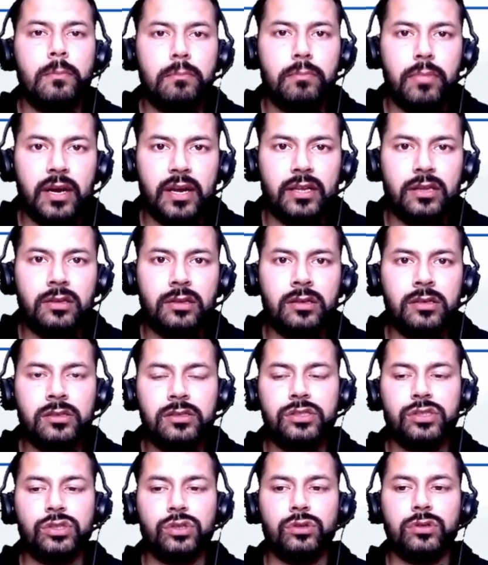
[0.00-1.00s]
Python,
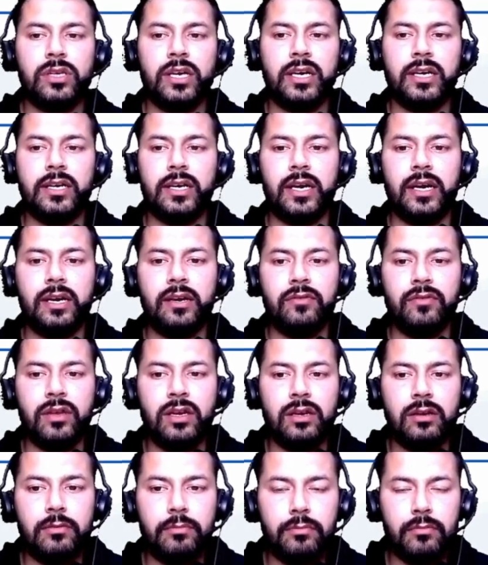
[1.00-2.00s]
so that it
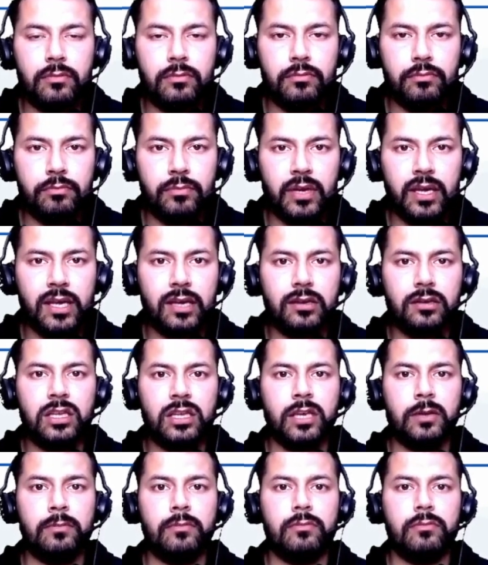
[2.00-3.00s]
will make the